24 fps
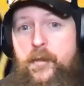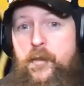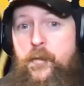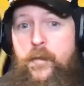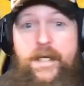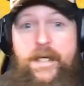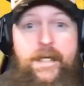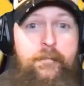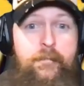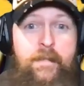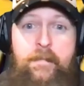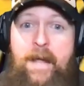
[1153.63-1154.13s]

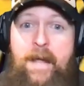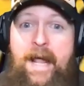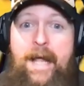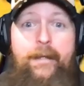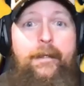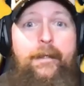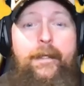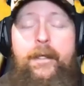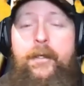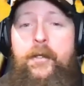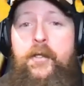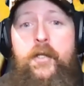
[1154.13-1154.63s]
treated me
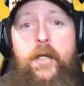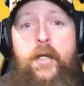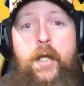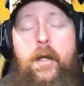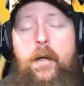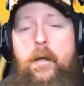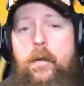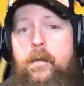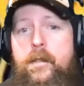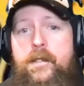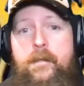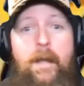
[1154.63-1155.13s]
badly at a
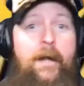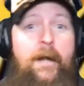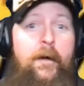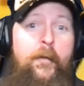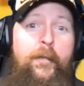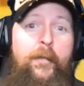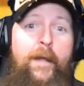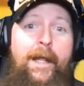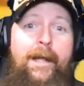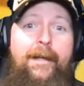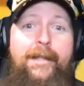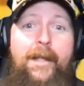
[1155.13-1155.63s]
show as a
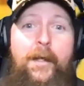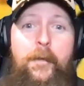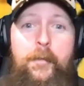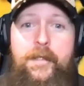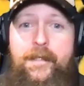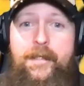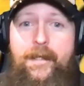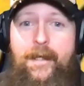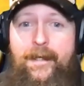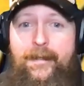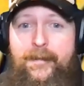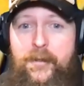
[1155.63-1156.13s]
matter of fact i
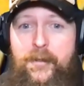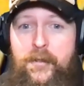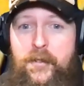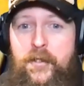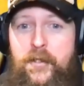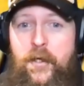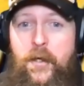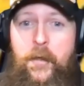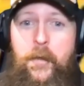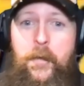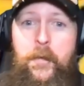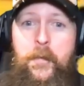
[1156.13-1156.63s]
was at the
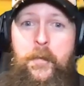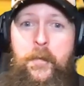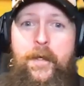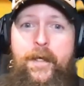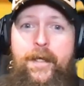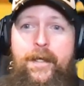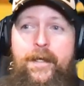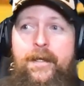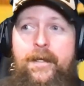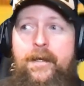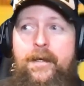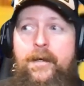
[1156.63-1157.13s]

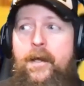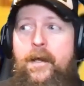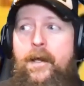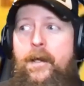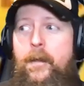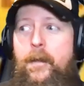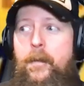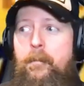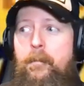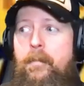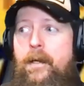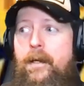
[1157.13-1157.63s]
show in
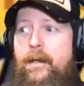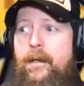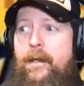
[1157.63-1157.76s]
uh,